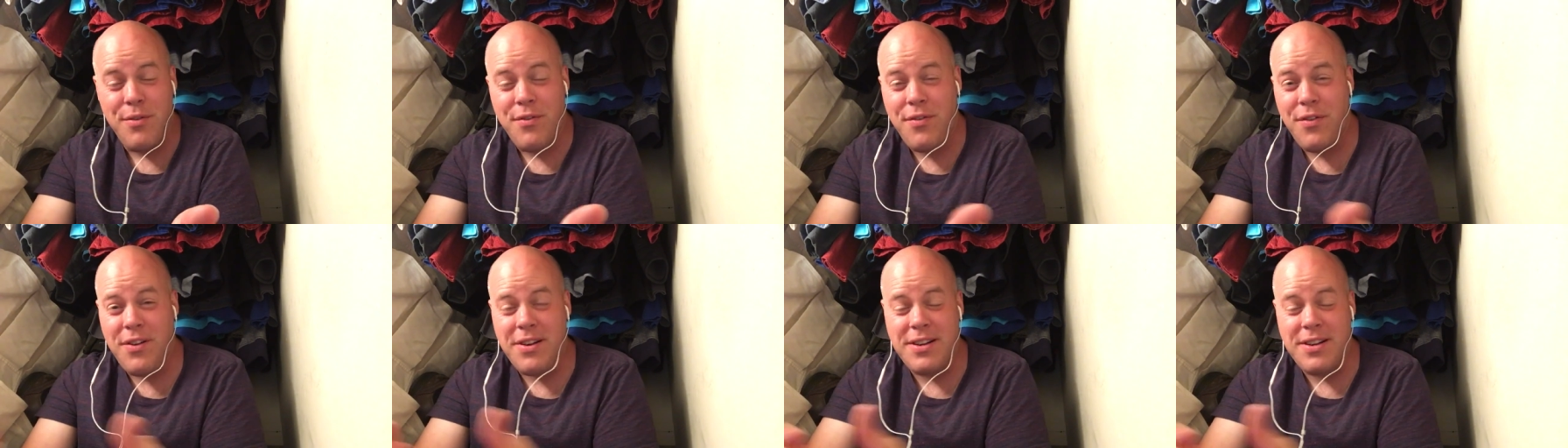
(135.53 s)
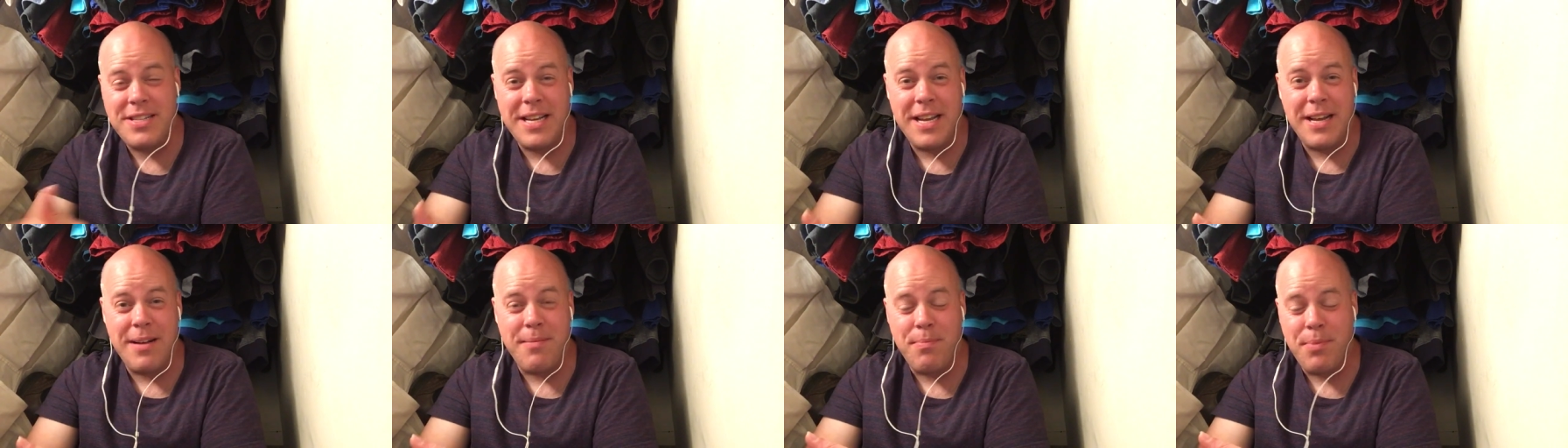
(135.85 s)
For
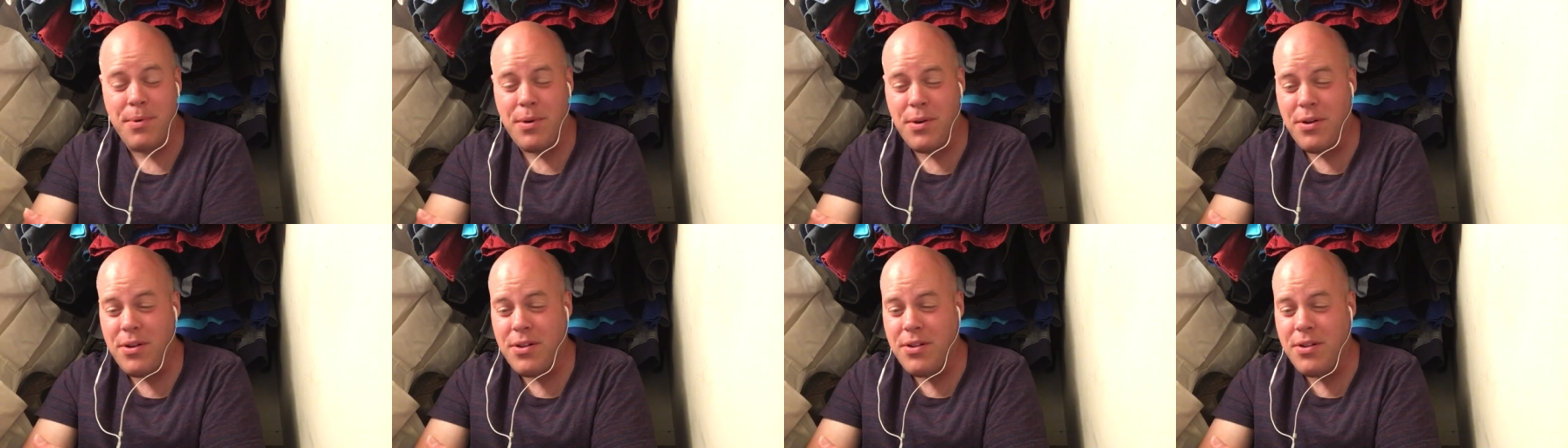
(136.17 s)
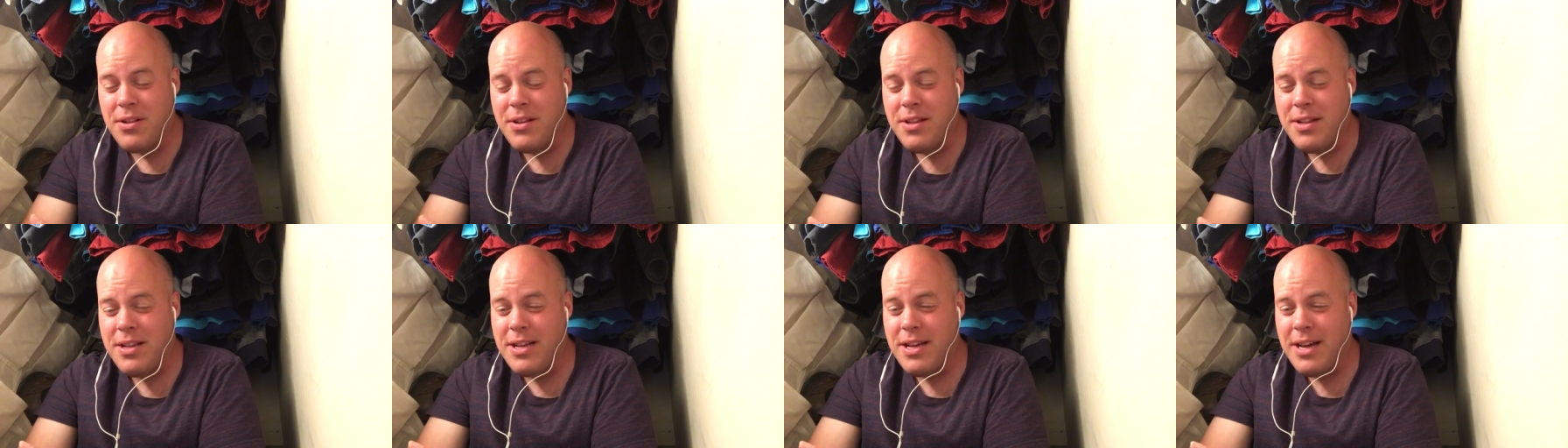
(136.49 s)
example,
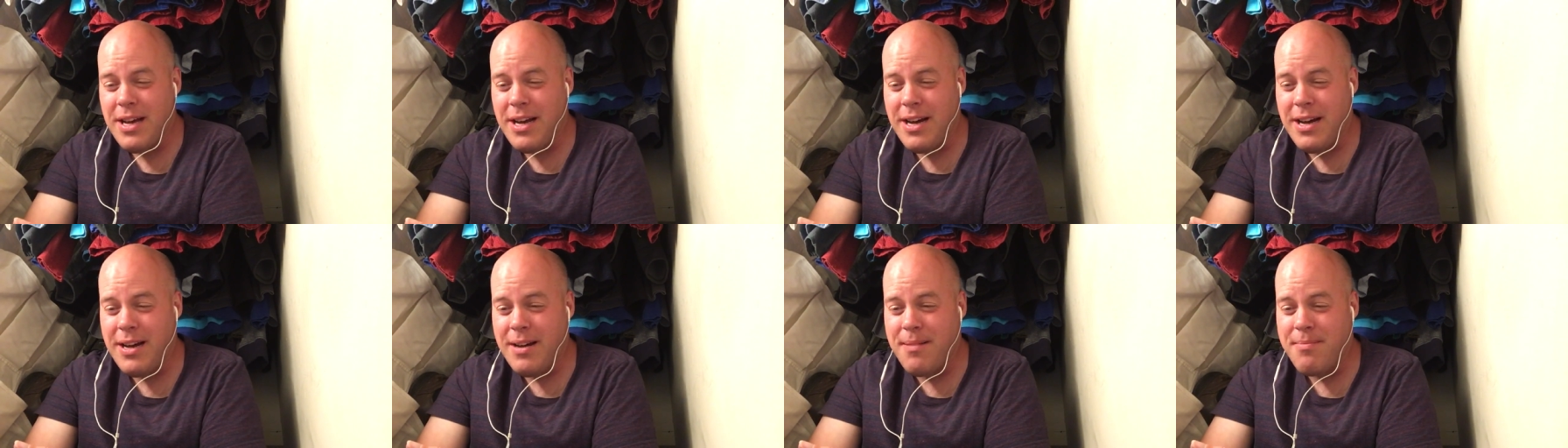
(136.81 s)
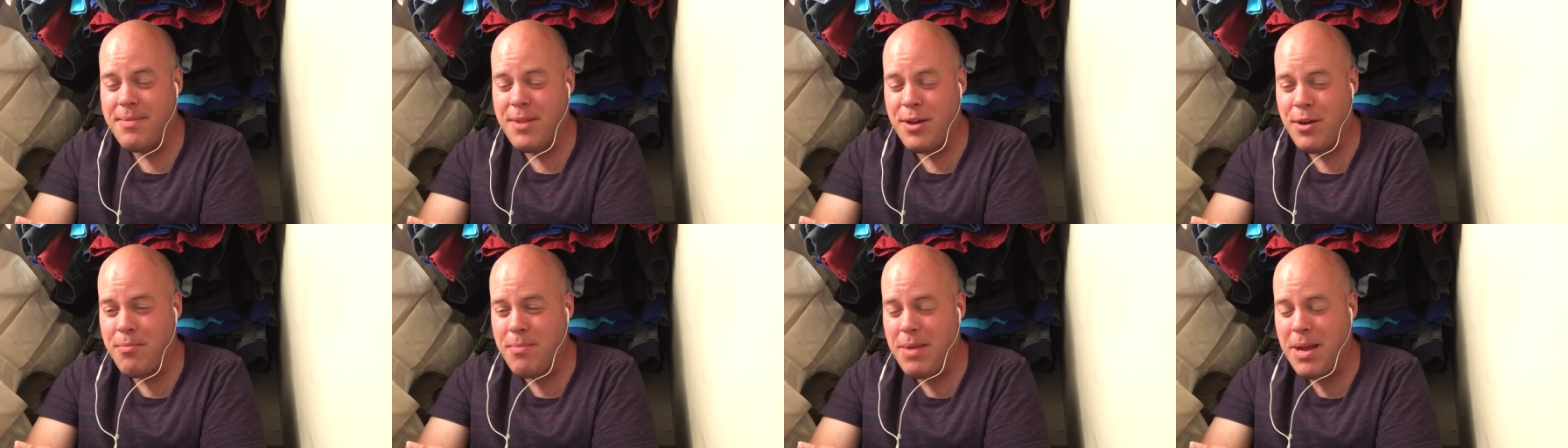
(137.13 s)
um,
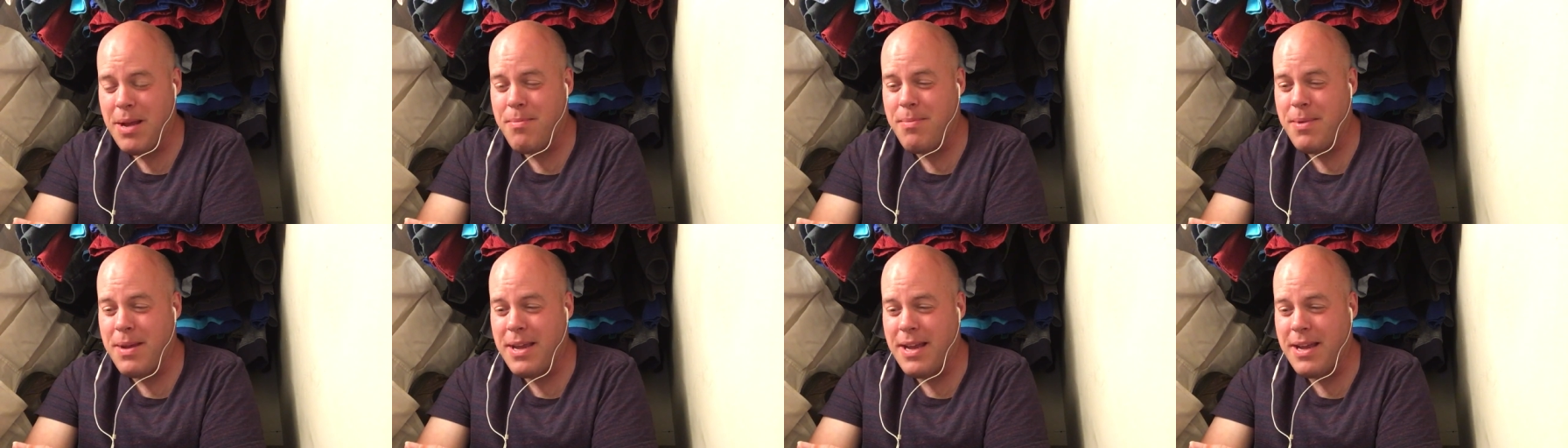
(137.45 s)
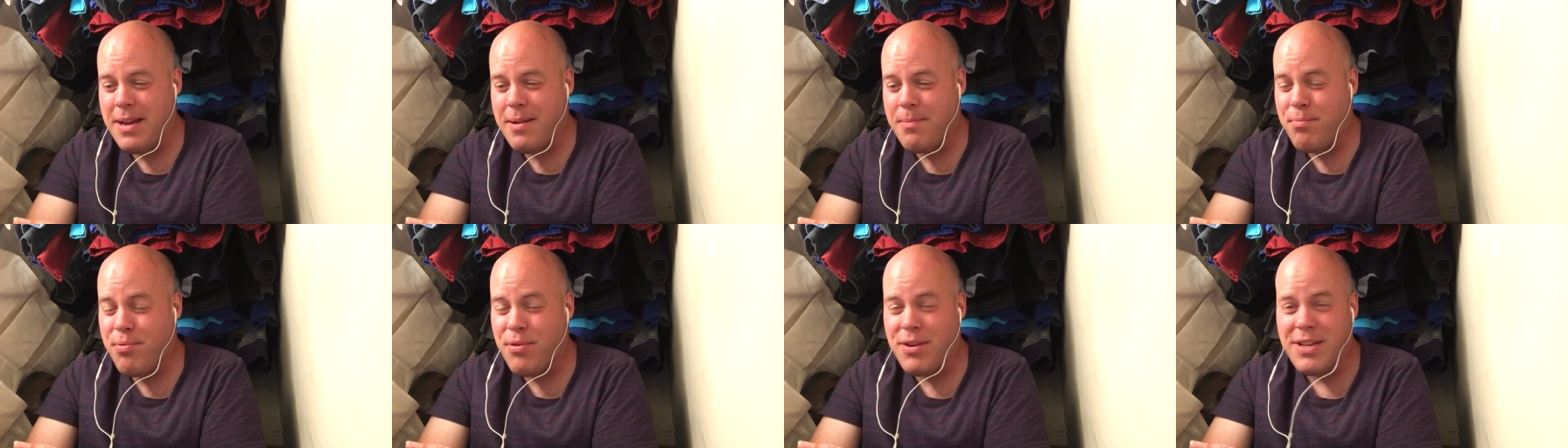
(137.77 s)
there may be
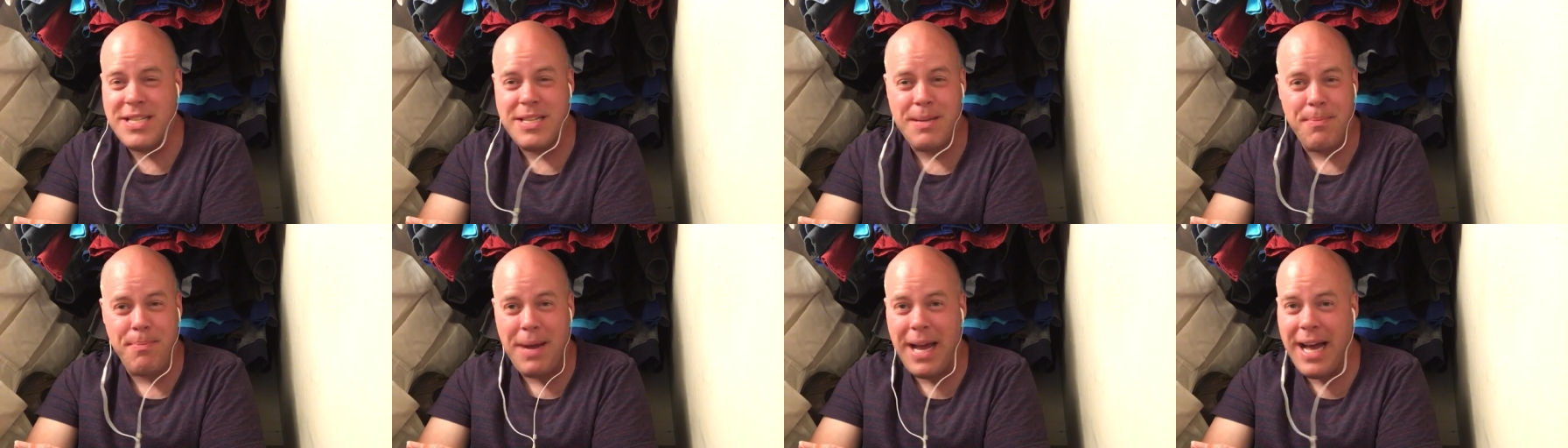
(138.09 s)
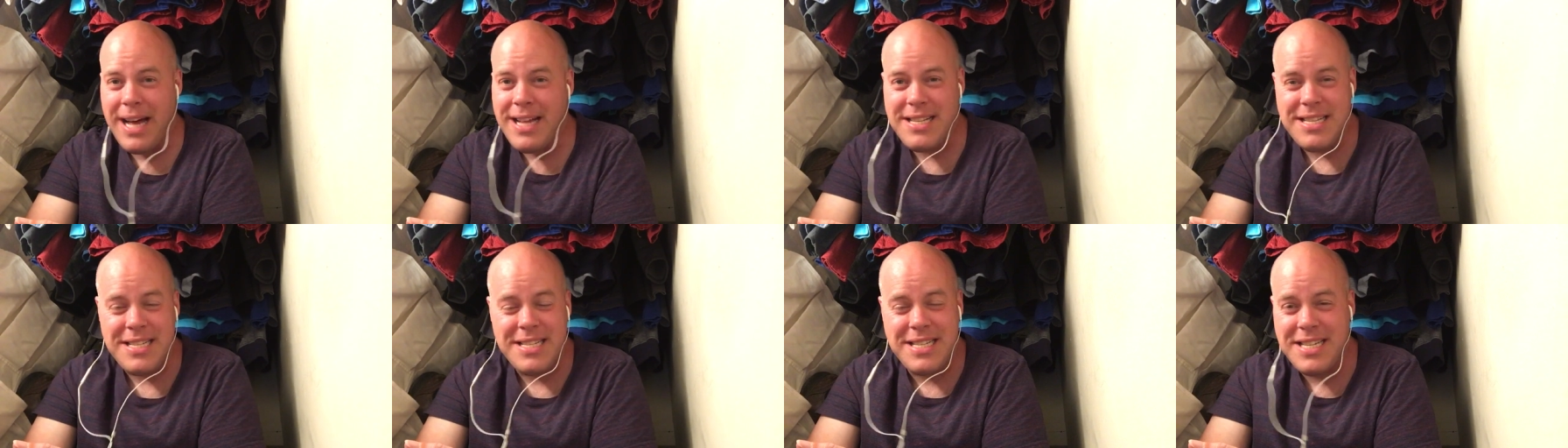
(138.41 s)
a
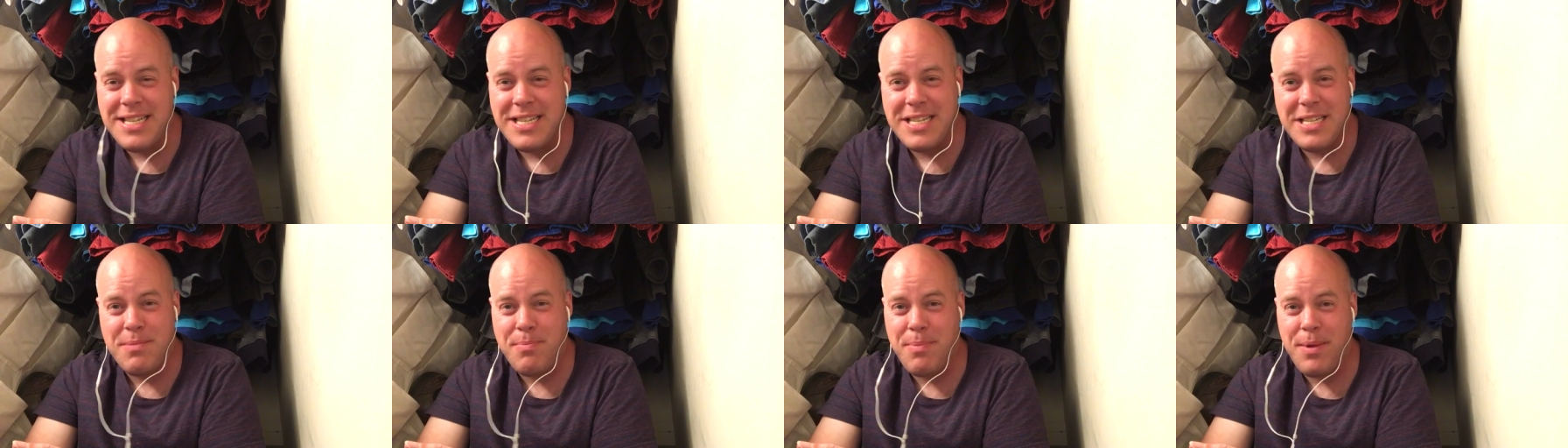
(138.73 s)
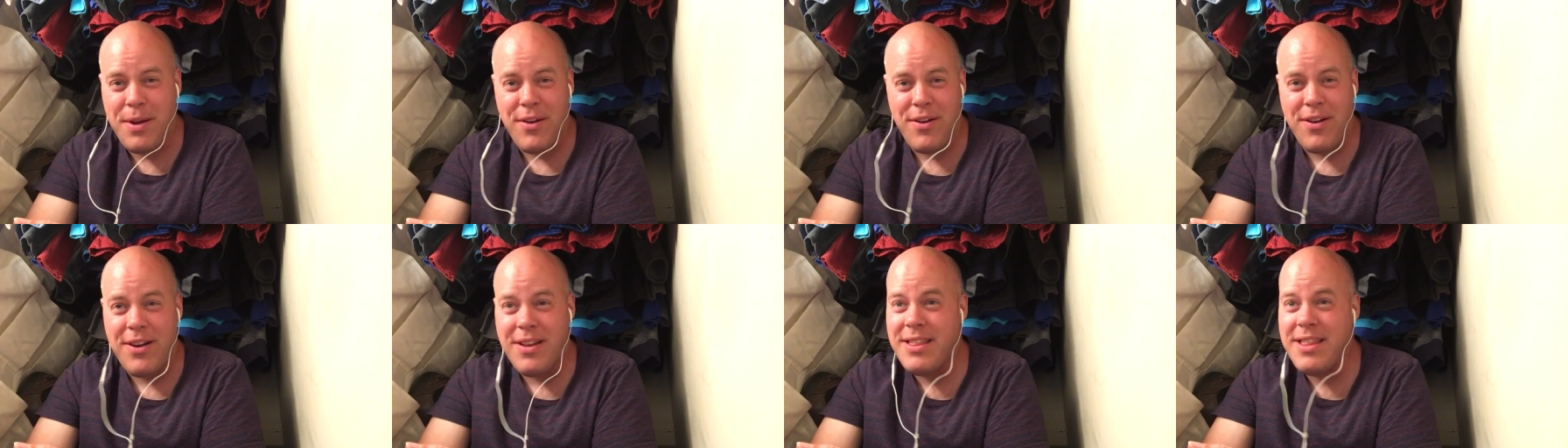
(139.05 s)
principality
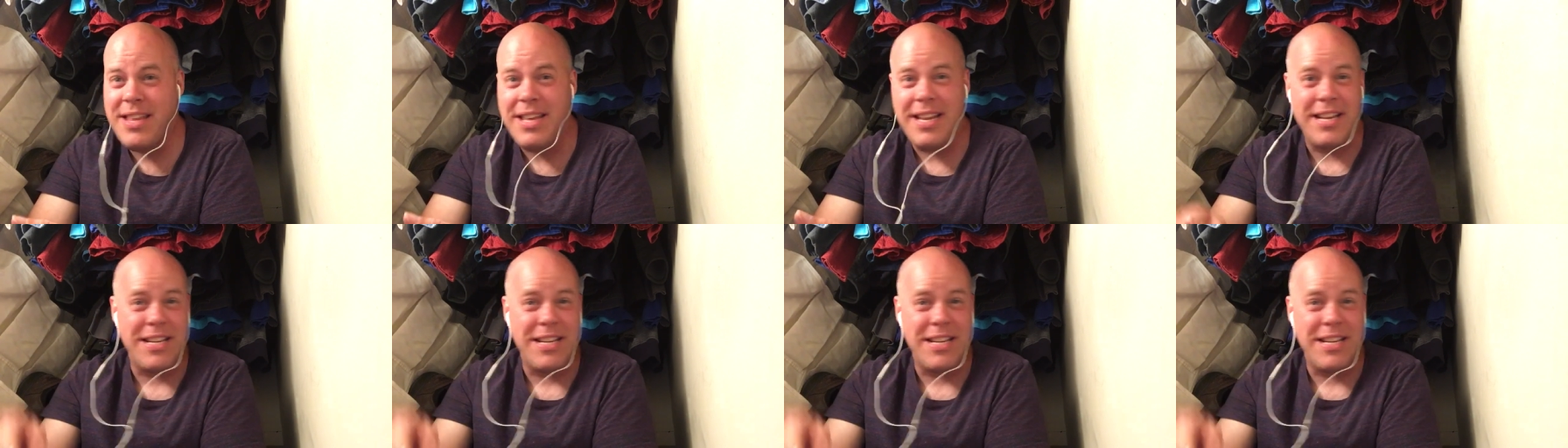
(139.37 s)
spirit that